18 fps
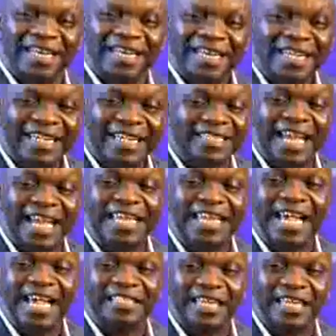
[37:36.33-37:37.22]
He said,
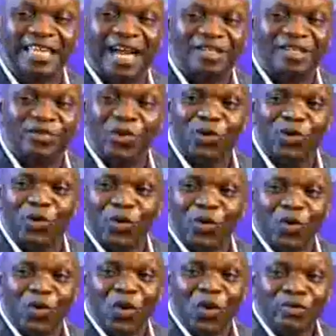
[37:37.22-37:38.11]
yes, sir.
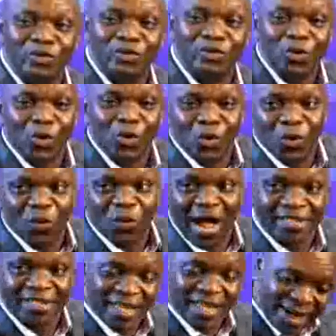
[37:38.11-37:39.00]
So I
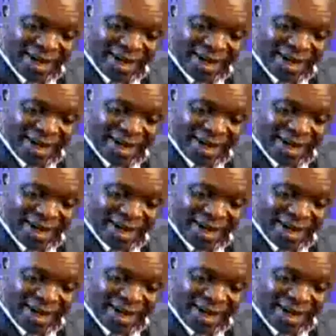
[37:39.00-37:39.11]
said, let's